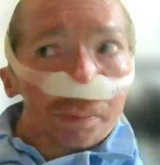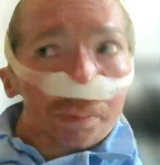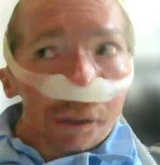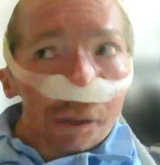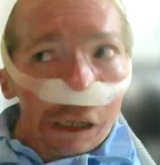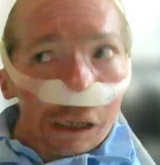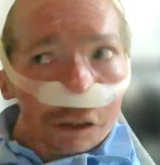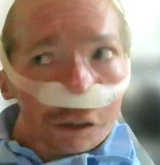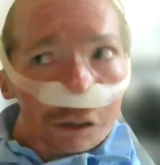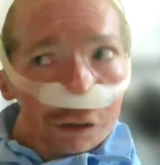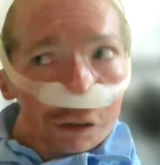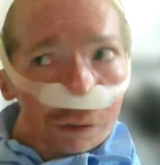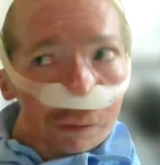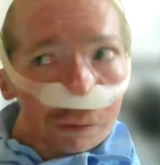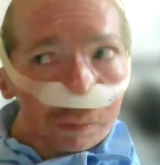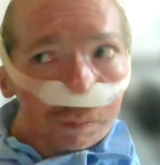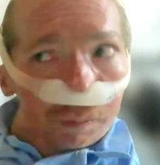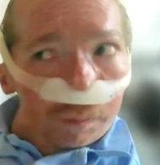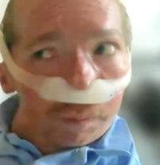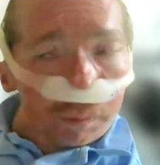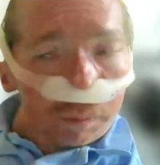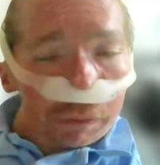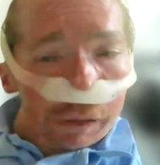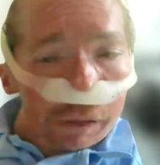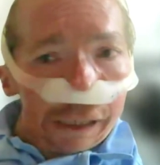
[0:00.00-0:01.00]
But
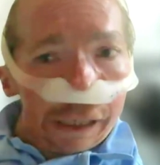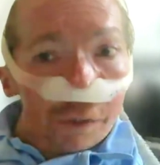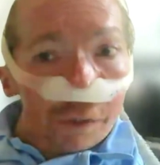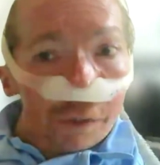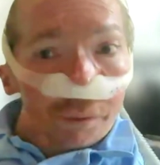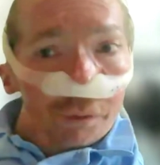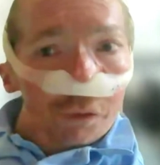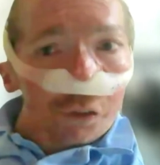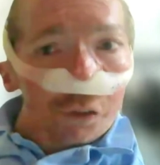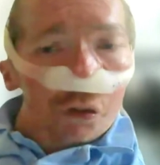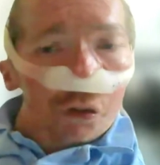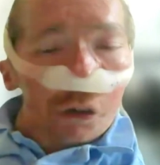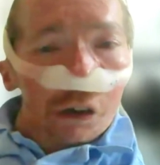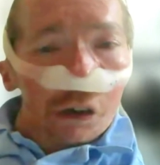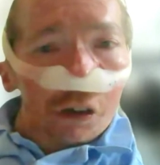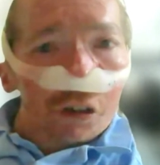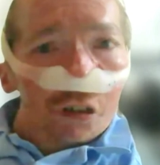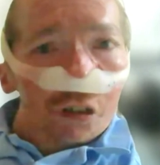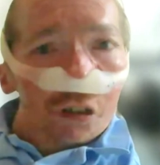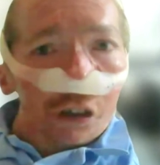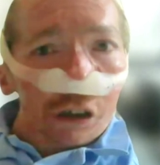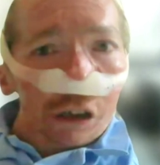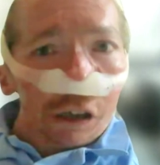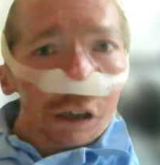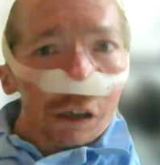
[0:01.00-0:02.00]
the
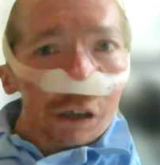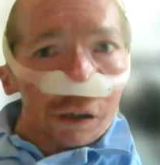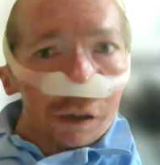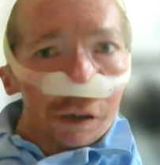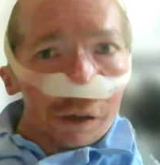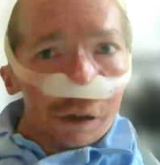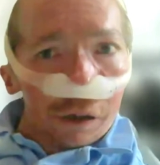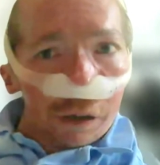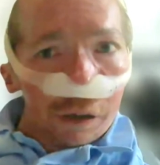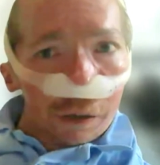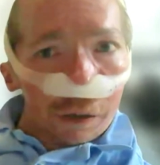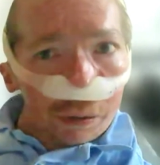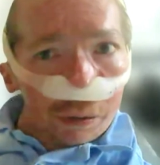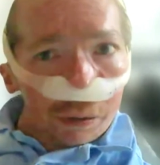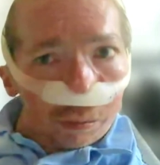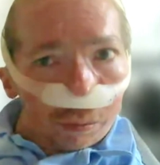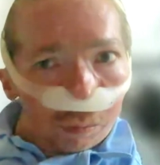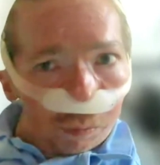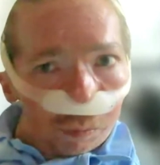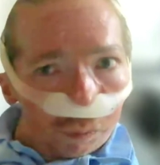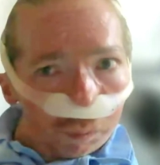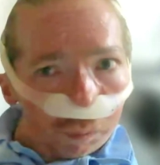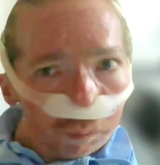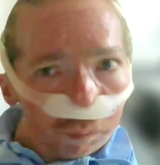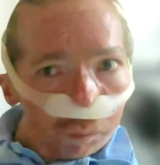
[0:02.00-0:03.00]
infrastructure,
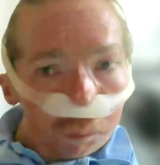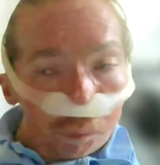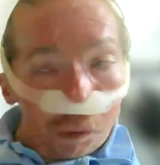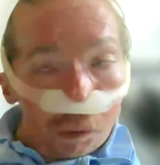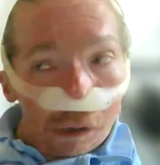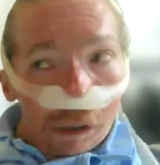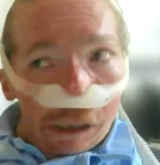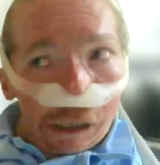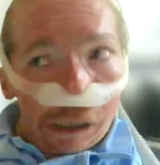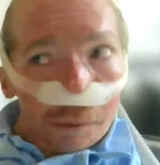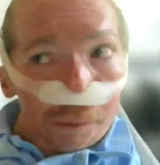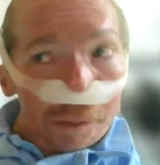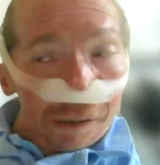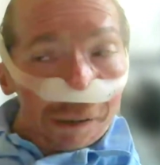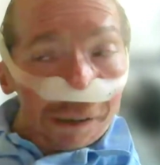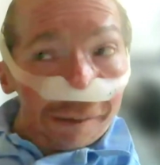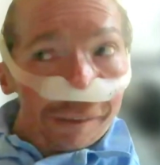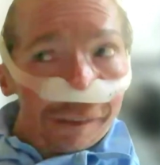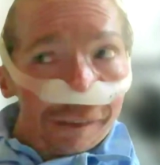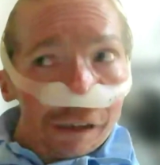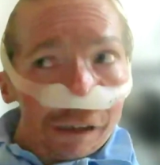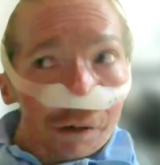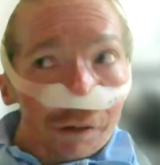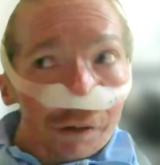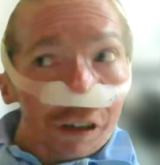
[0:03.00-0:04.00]
well, I
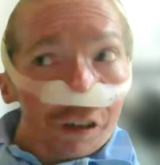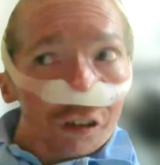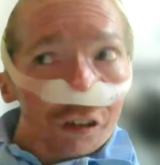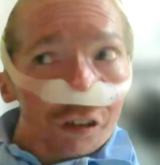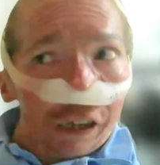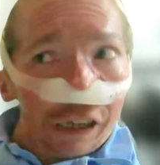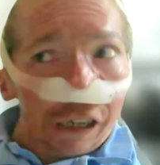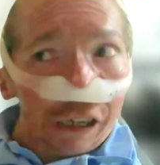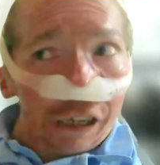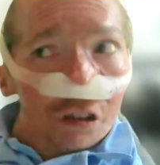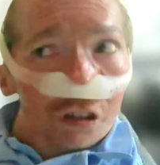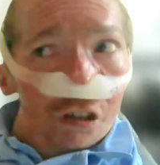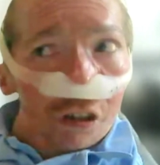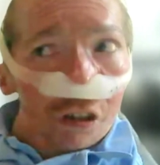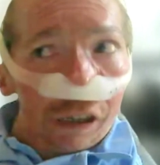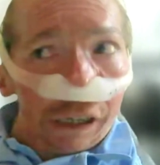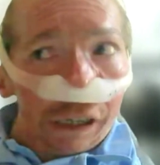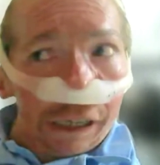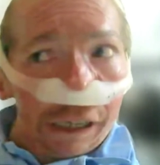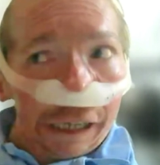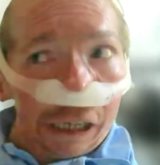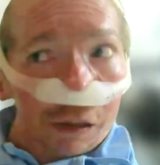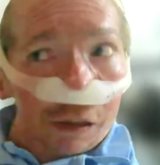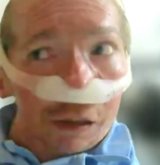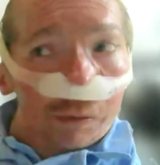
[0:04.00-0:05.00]
mean, there is
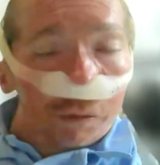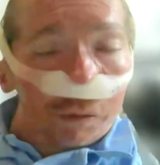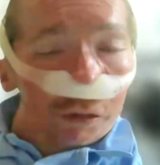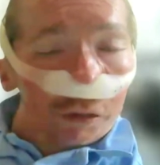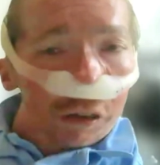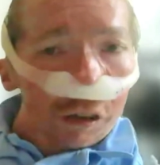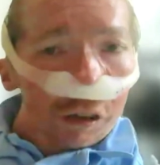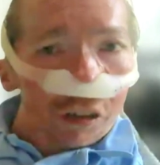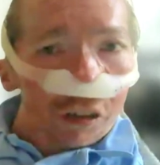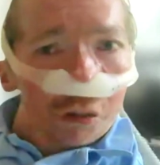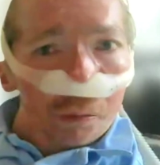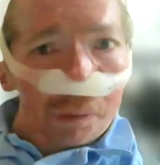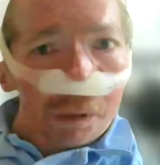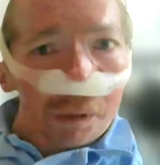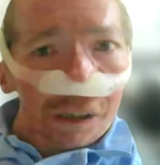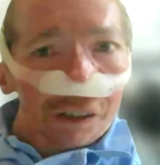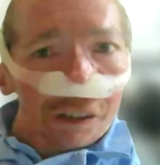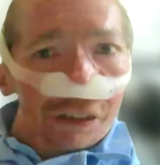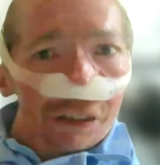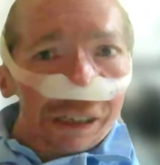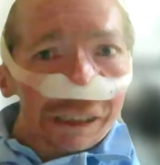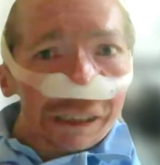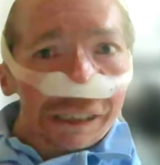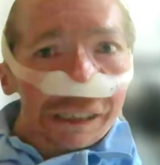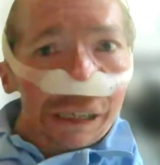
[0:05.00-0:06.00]
actually a
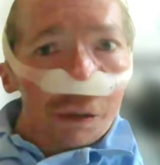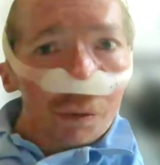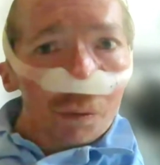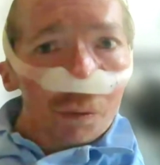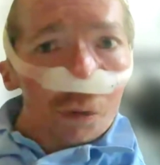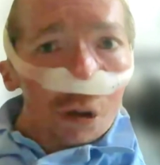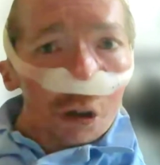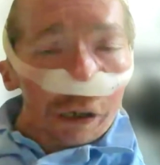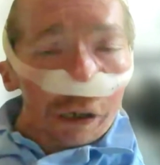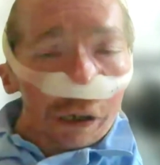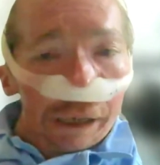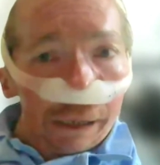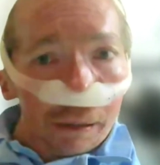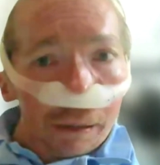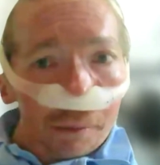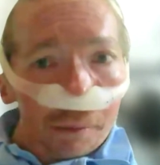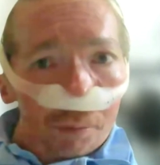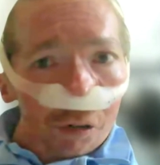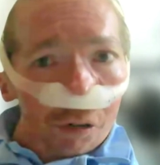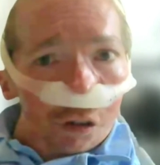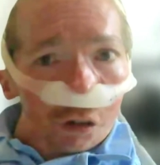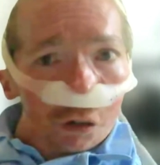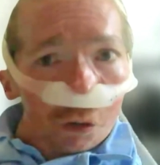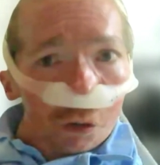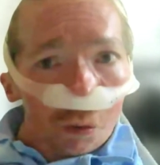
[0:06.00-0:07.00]
disability network at
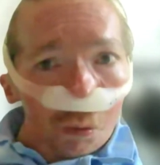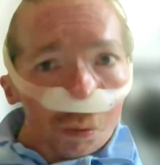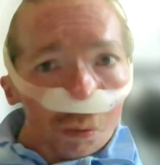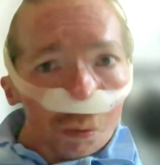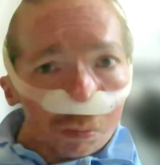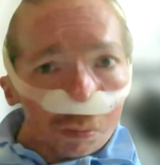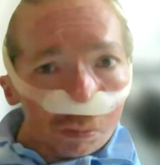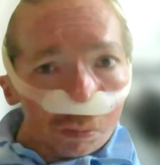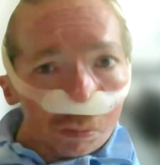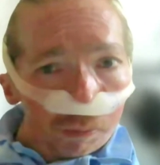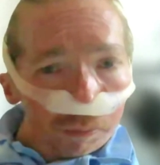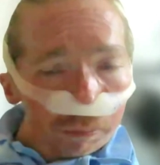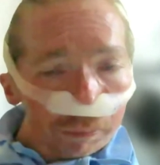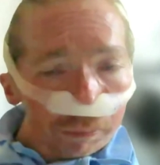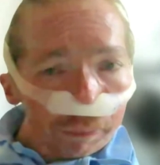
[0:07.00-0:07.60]
Bristol.